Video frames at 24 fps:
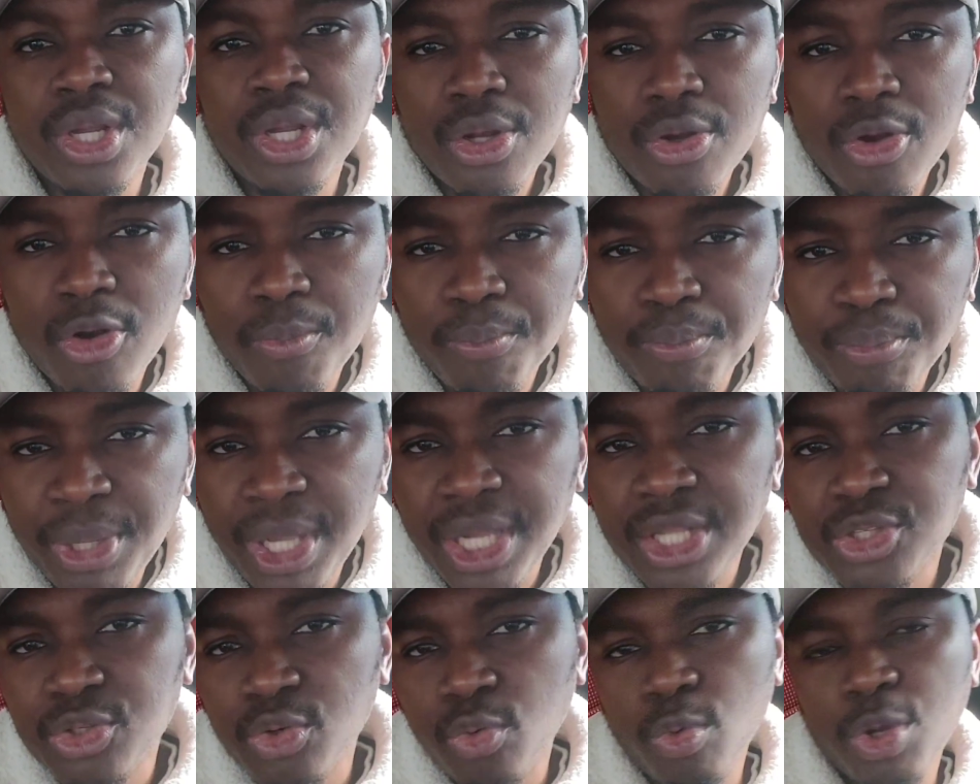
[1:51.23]

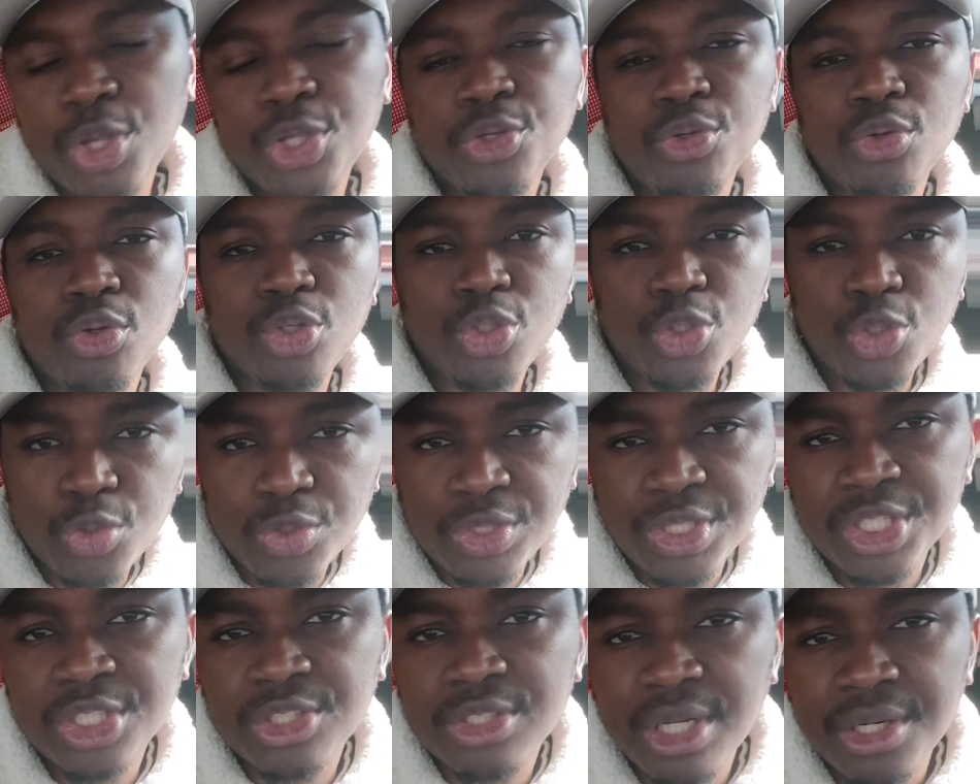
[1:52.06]
compared to when you use
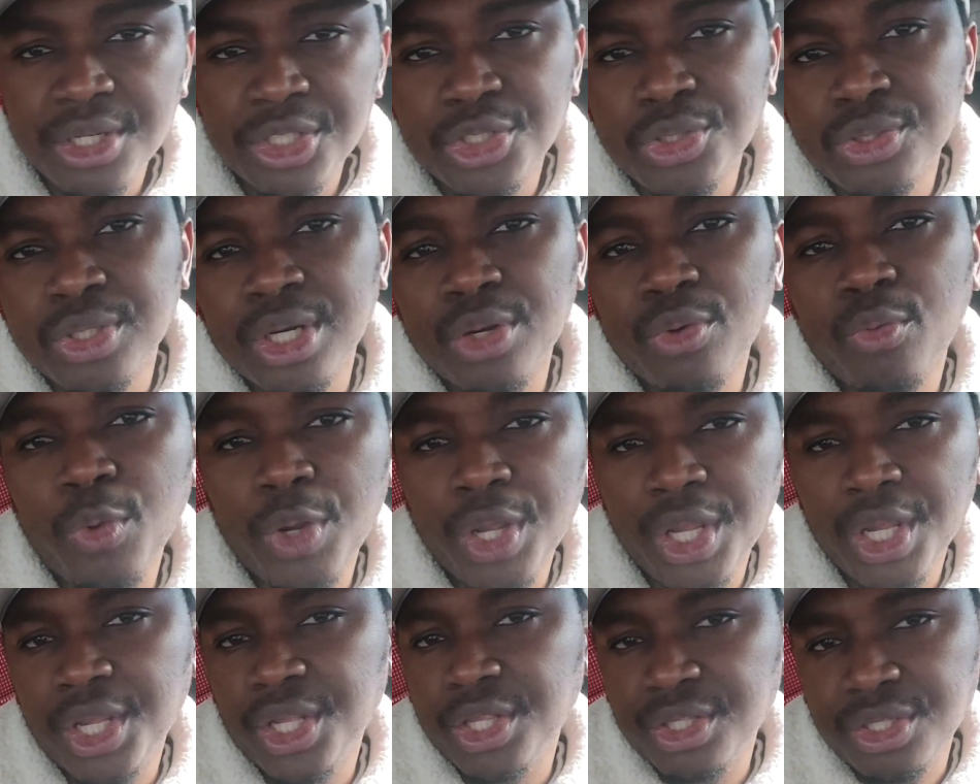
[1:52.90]
the traditional
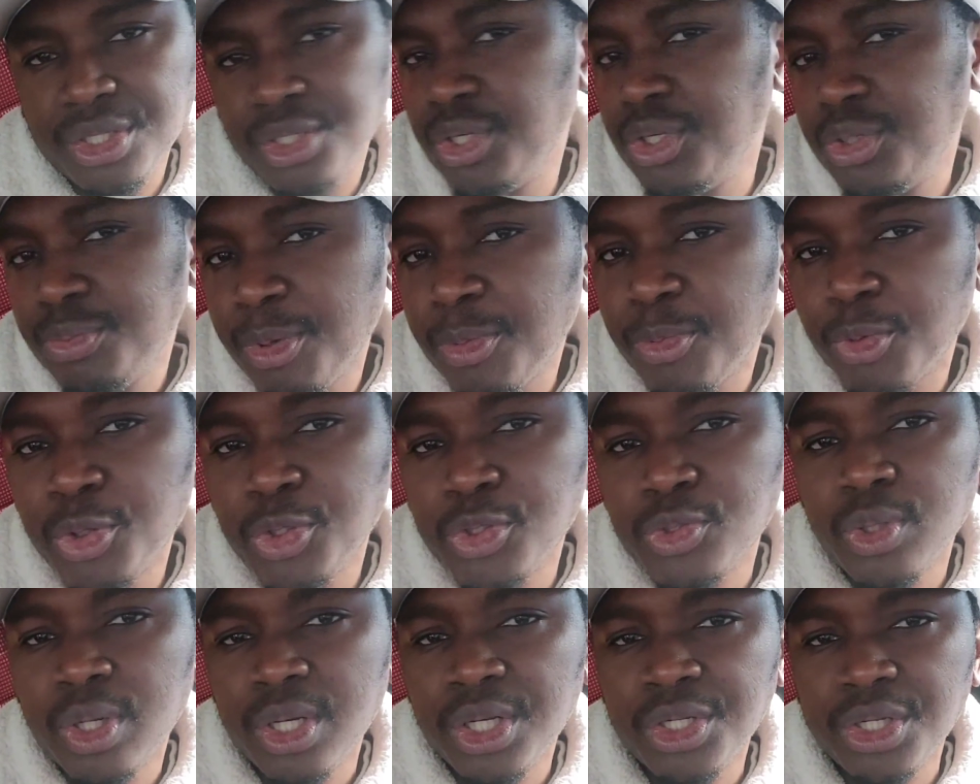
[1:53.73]
way people
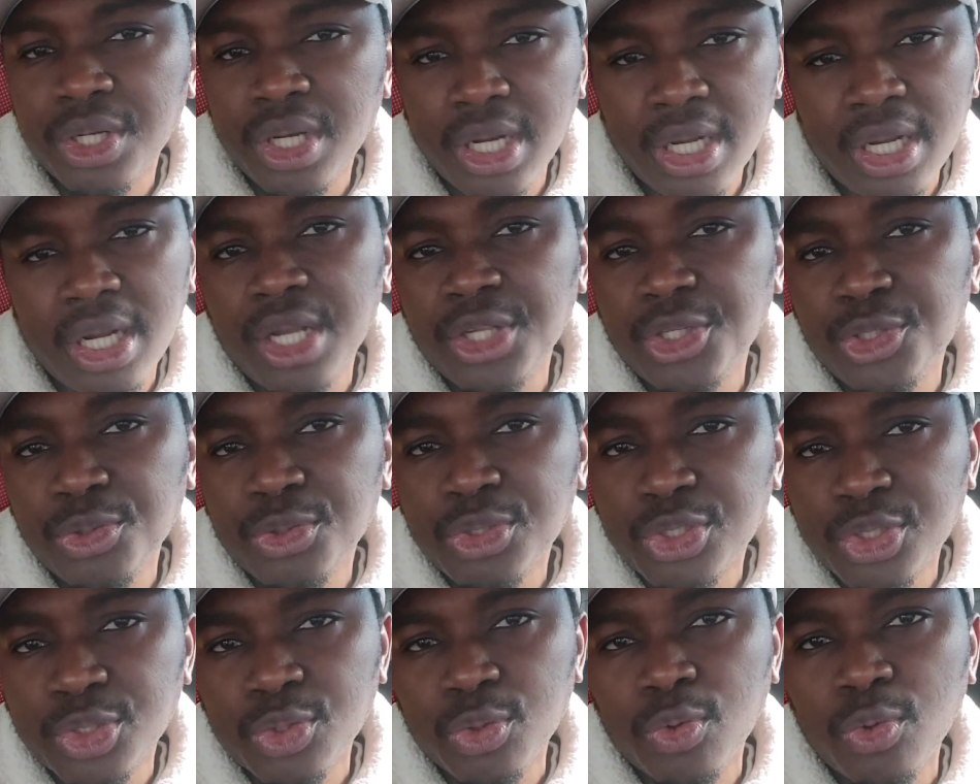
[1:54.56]
usually are
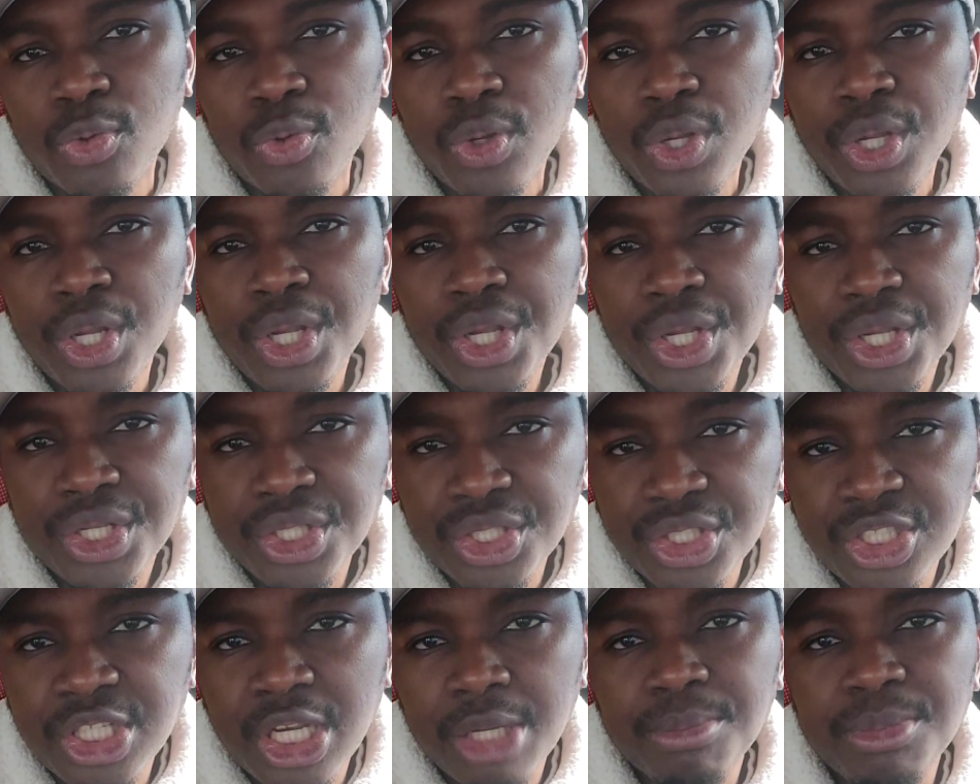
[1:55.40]
used to
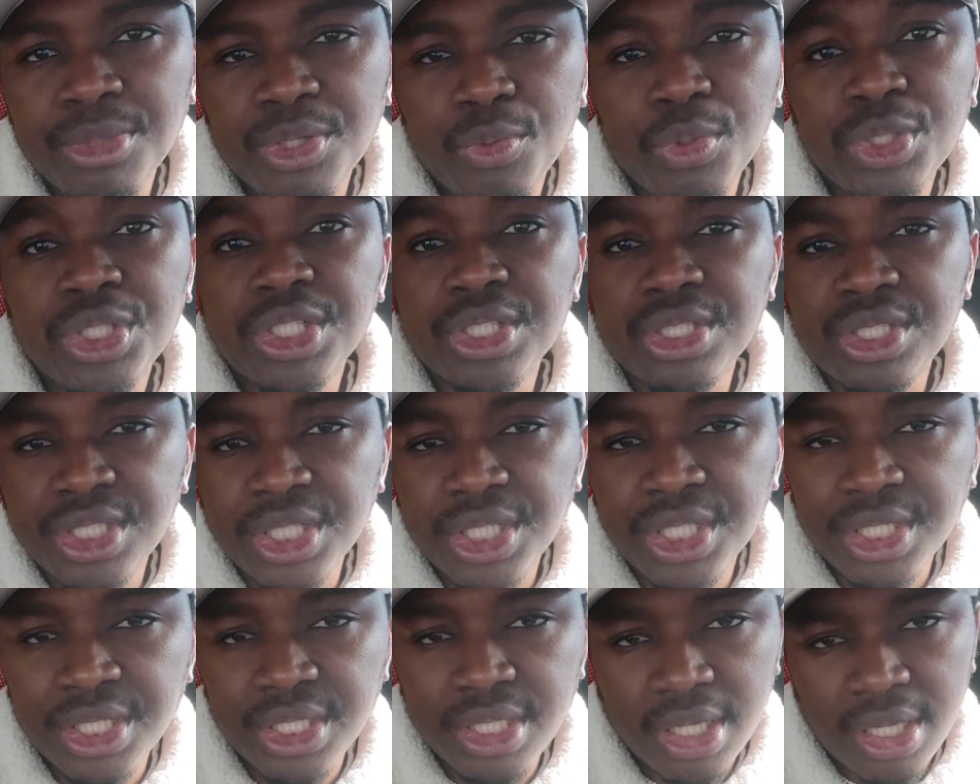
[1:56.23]
in Germany, which is
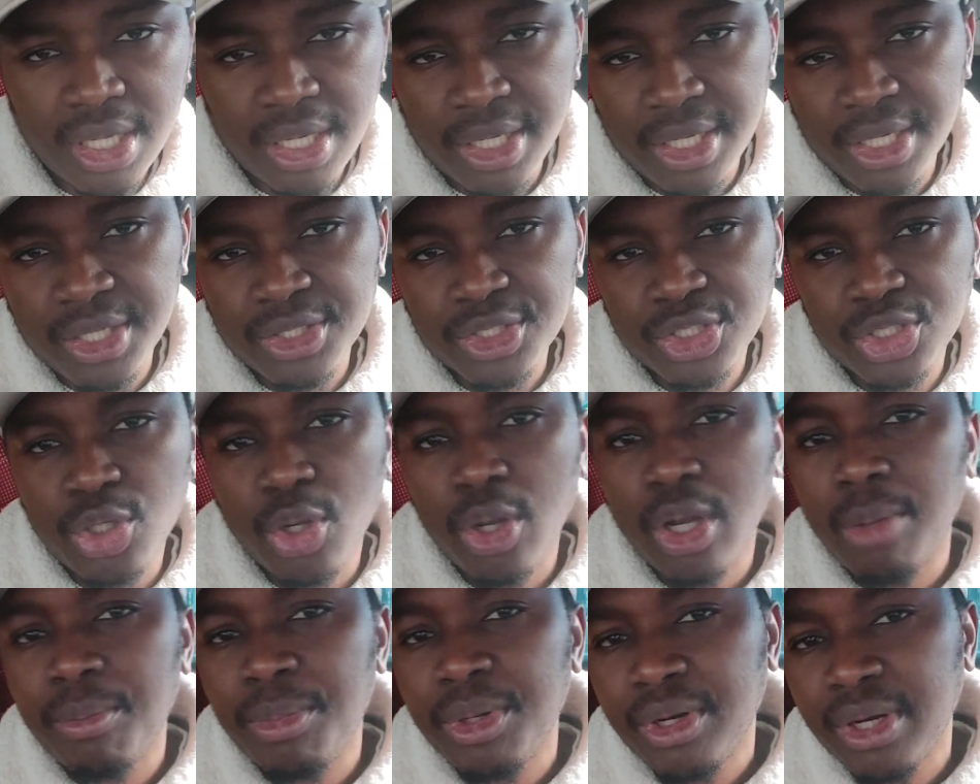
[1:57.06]
the
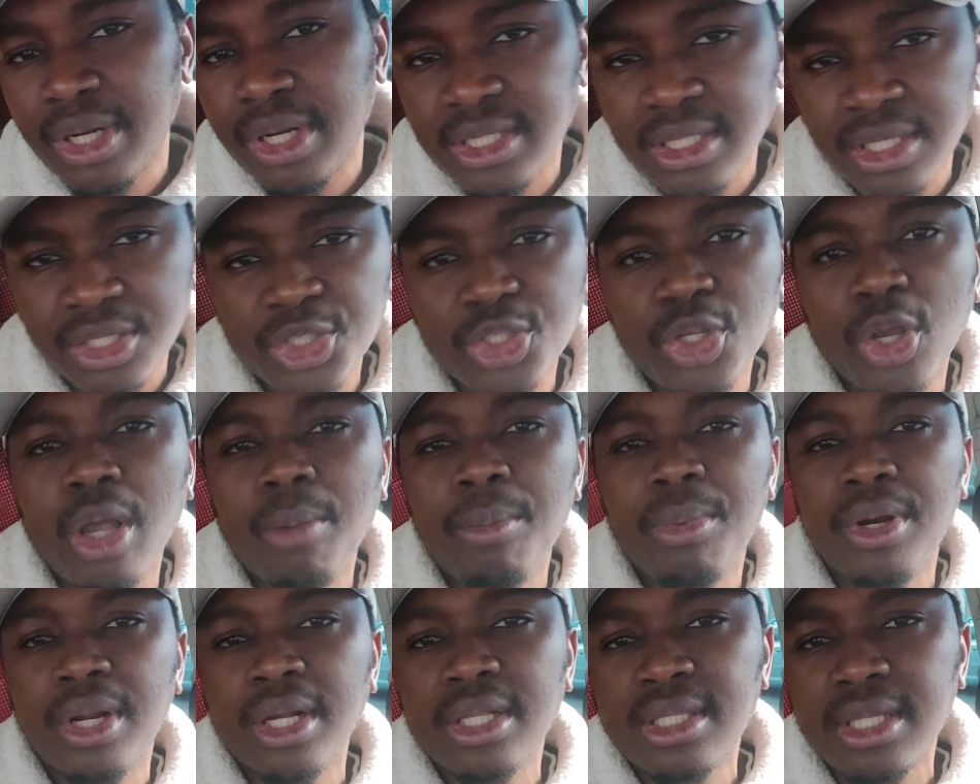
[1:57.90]
Steuerberater.
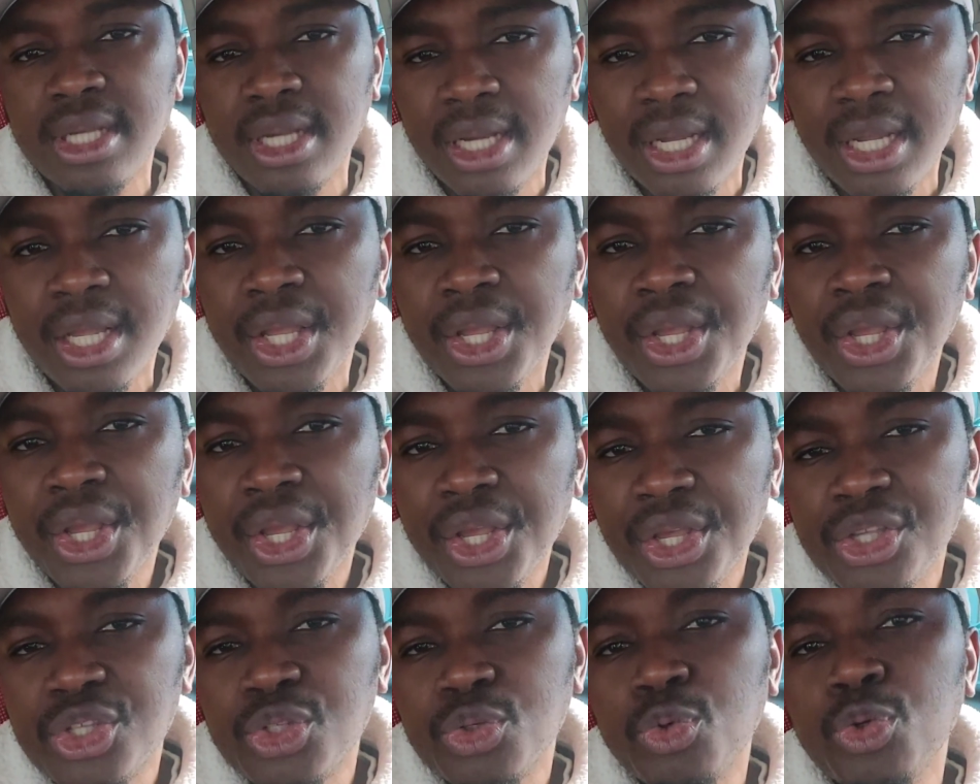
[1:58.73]
Steuerberater
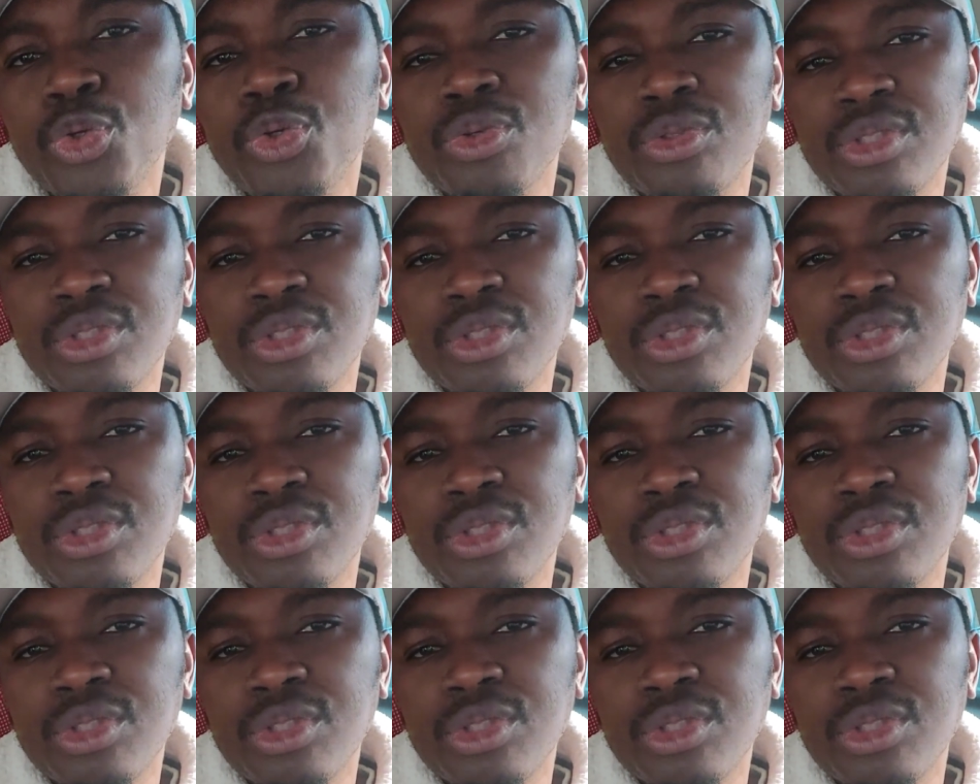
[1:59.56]
is who you